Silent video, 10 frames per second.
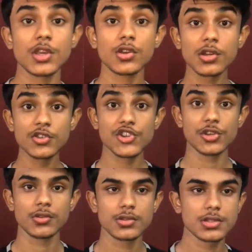the conclusion,
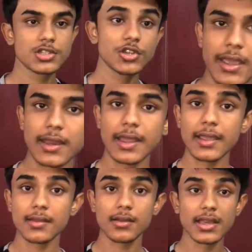
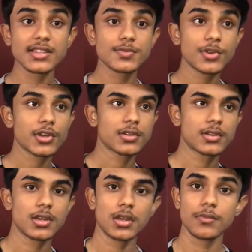like this
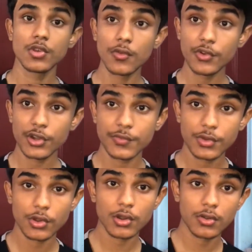product, go for it if
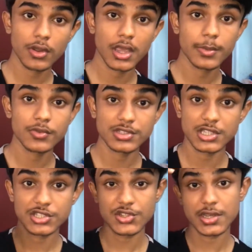you're happy with
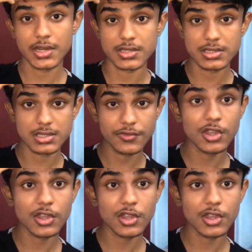such stickiness.